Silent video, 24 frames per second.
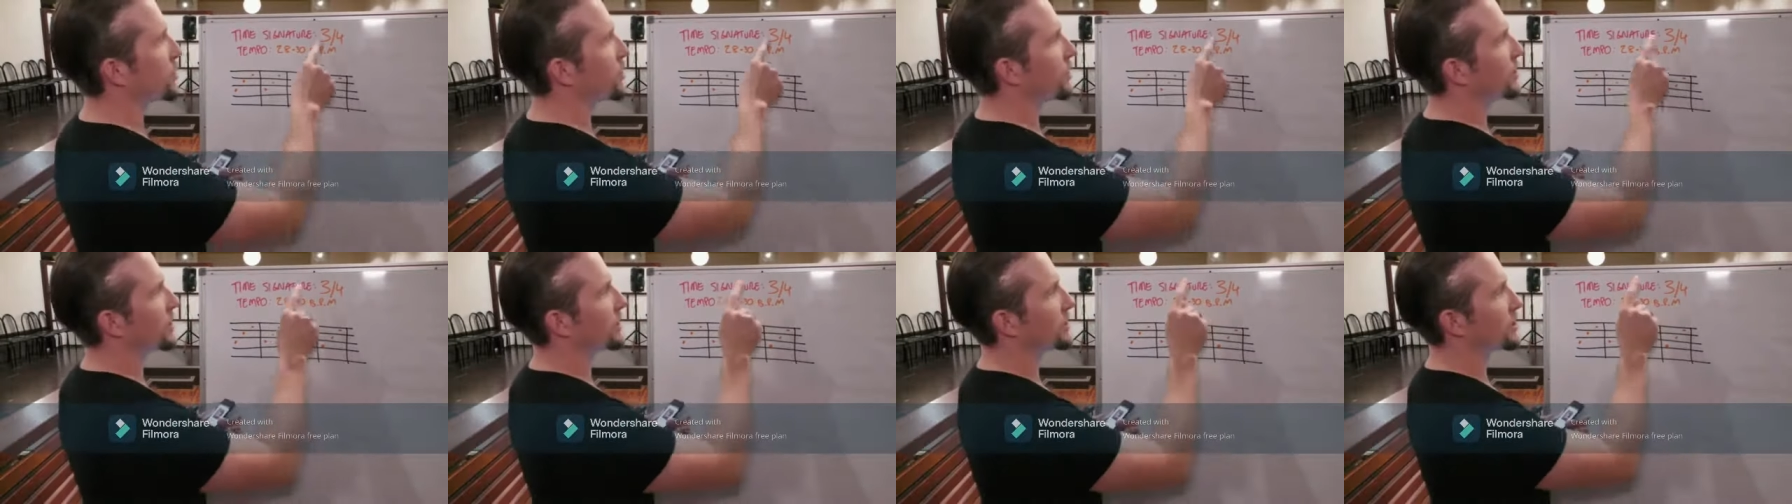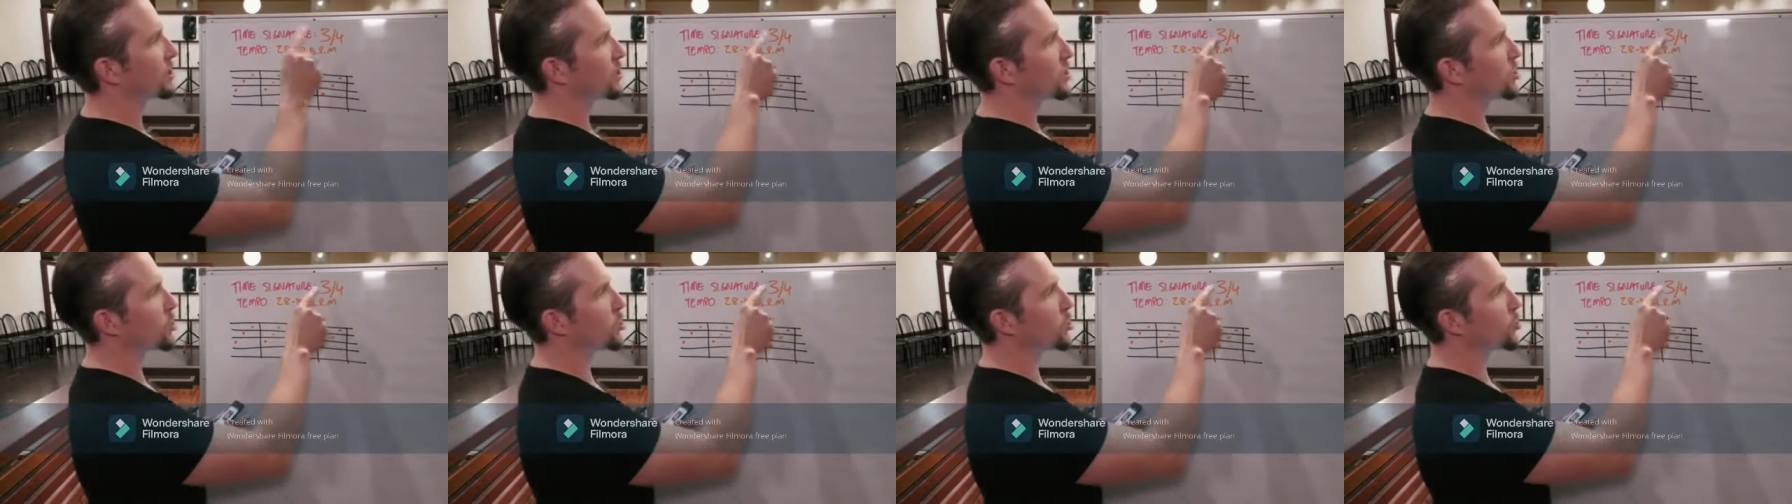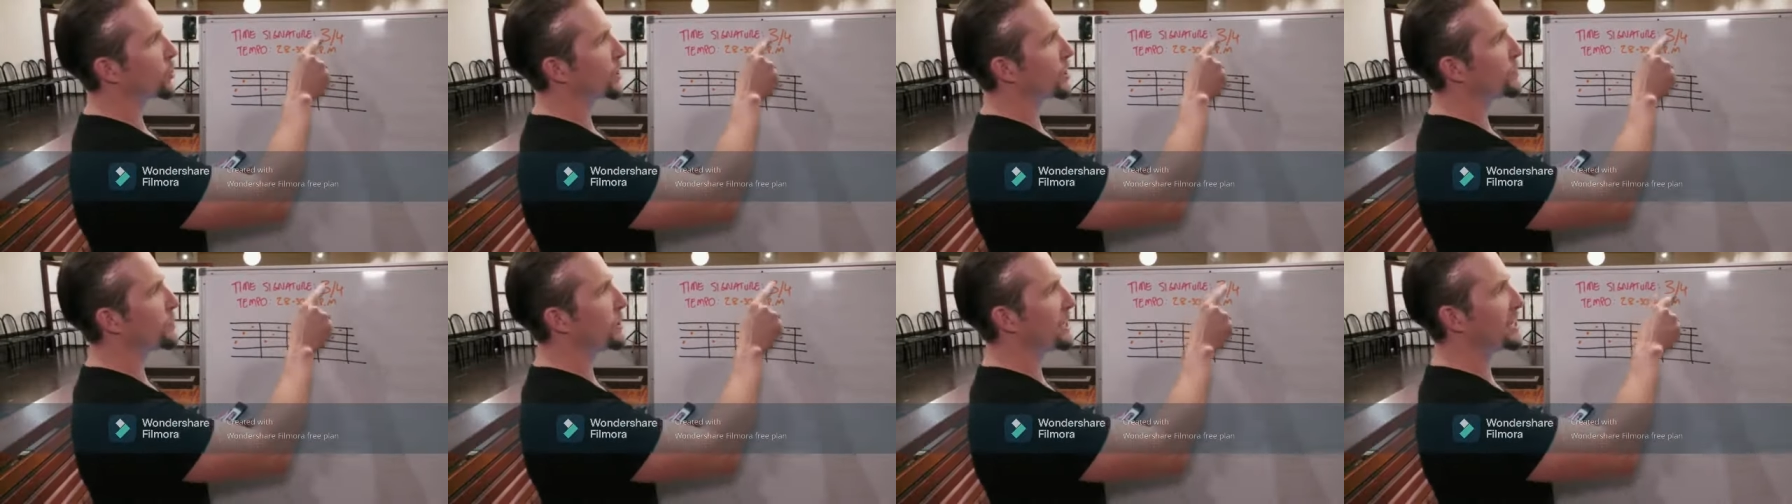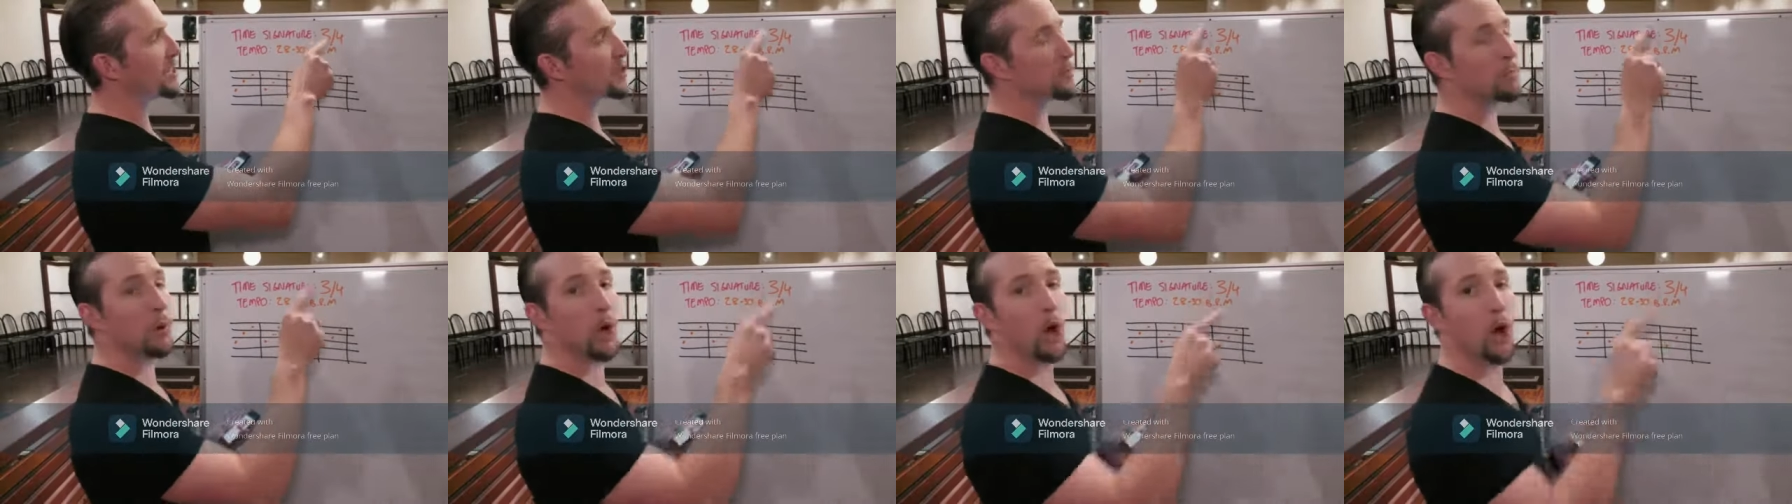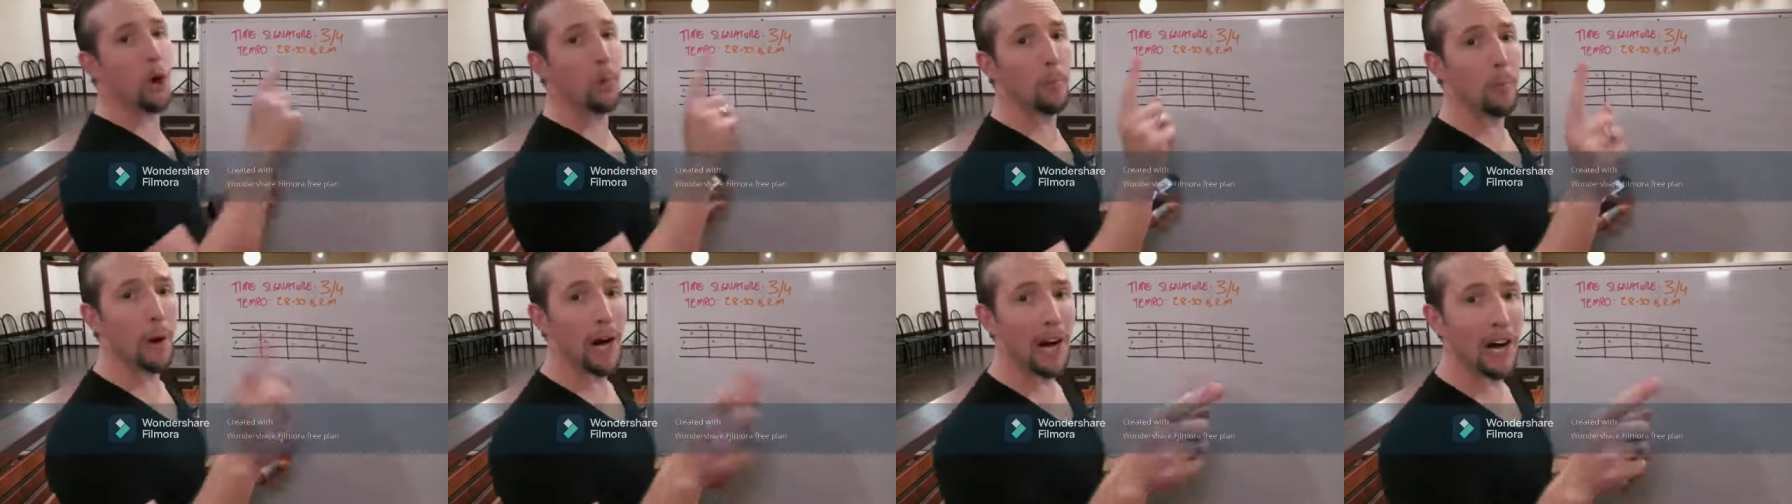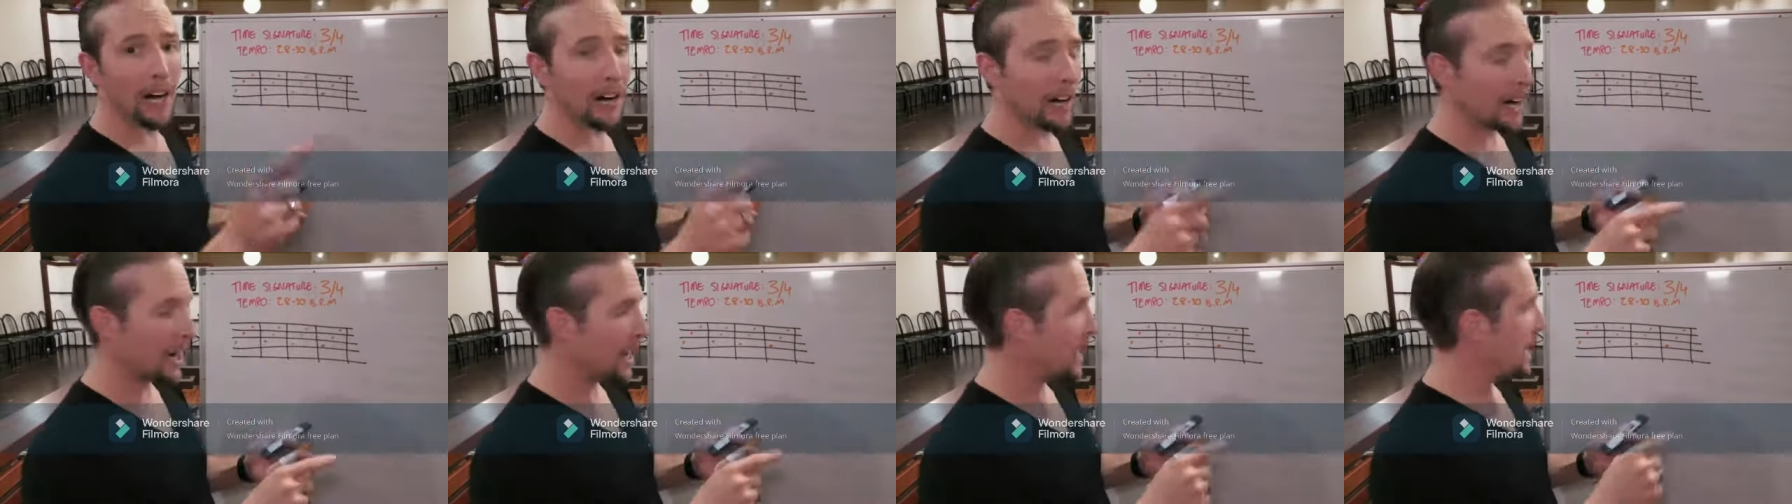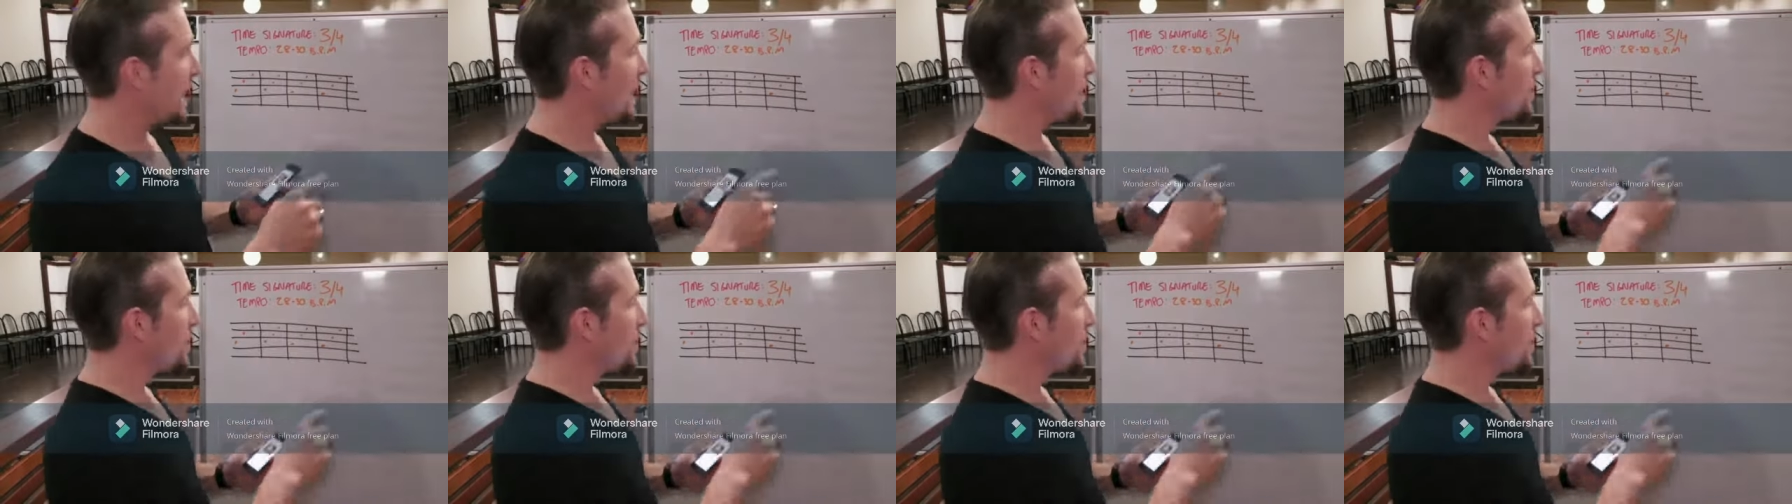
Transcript: know that there's 3 beats per bar.